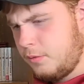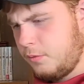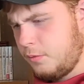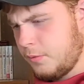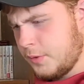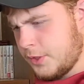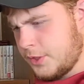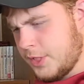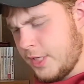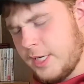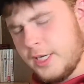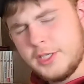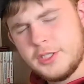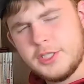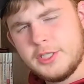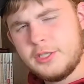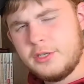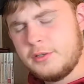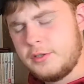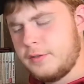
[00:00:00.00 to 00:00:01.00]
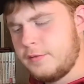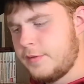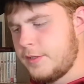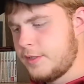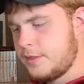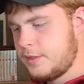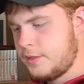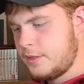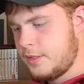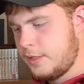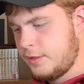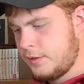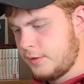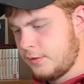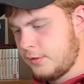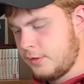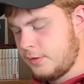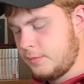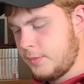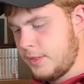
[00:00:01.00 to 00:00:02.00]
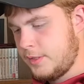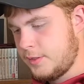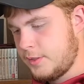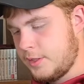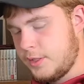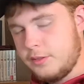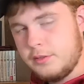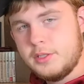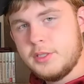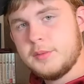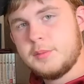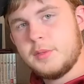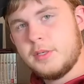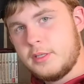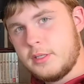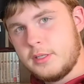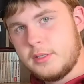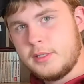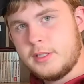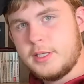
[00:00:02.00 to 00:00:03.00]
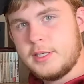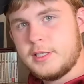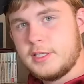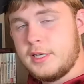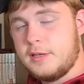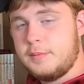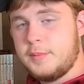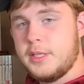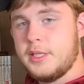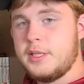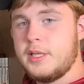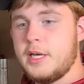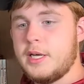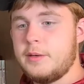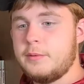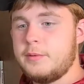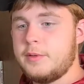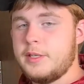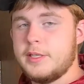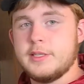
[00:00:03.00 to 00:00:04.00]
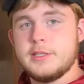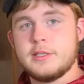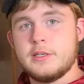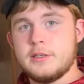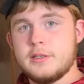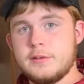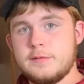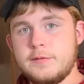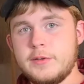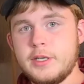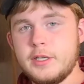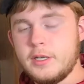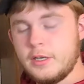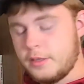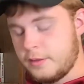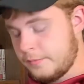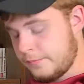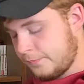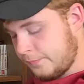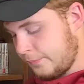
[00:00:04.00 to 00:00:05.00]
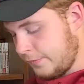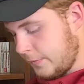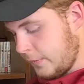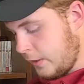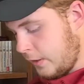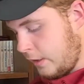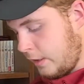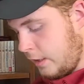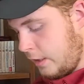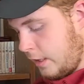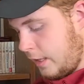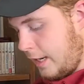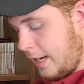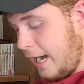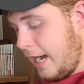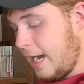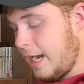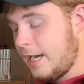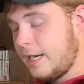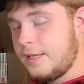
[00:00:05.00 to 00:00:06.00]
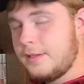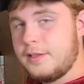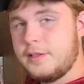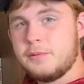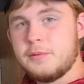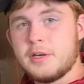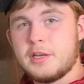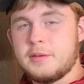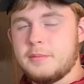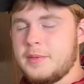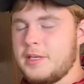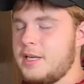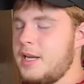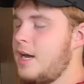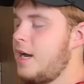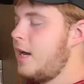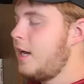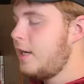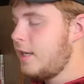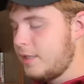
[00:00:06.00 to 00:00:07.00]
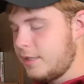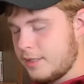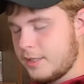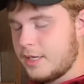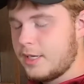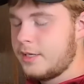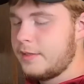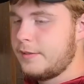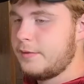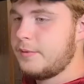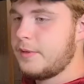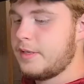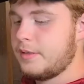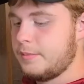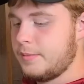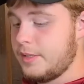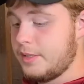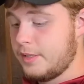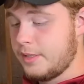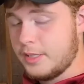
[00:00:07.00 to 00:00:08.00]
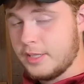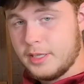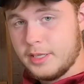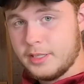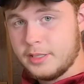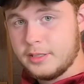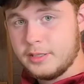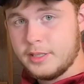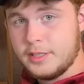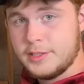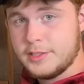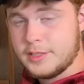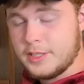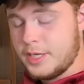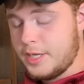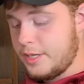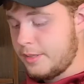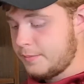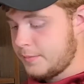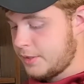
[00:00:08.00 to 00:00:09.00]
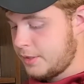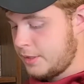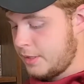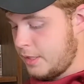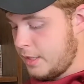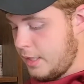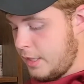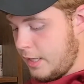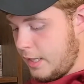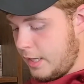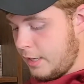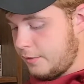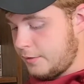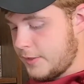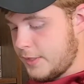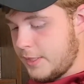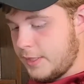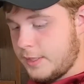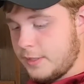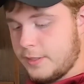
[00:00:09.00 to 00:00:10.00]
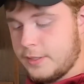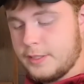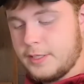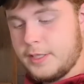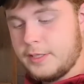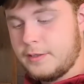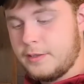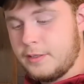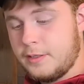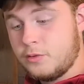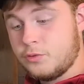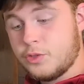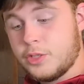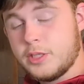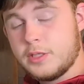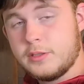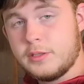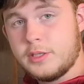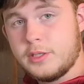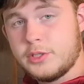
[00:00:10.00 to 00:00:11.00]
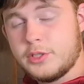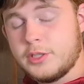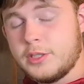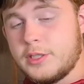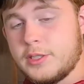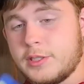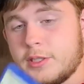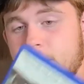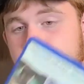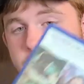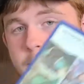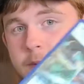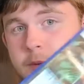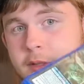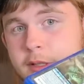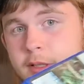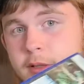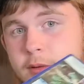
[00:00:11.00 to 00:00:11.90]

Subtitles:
which I actually don't know if that's technically main series, but nonetheless, I beat that one. It's on the Vita. I highly recommend getting these games. I would say get the Nathan Drake collection because it comes with